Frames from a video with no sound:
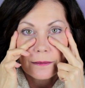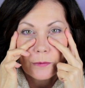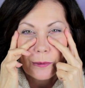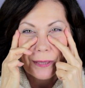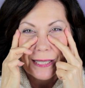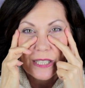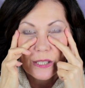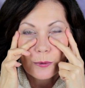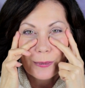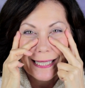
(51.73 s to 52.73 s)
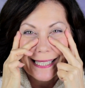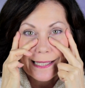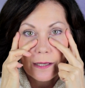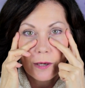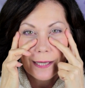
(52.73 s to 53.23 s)
We want to squeeze
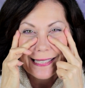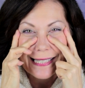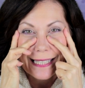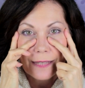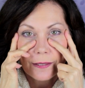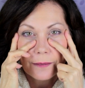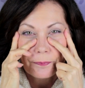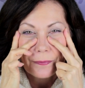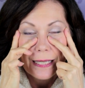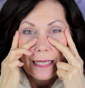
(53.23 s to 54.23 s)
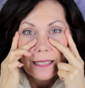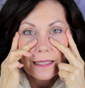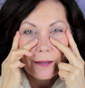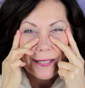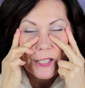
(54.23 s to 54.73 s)
our eyes together.
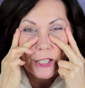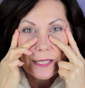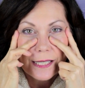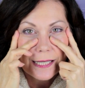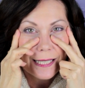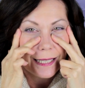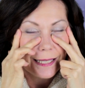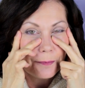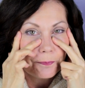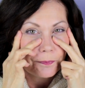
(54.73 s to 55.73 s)
Now, as you can see,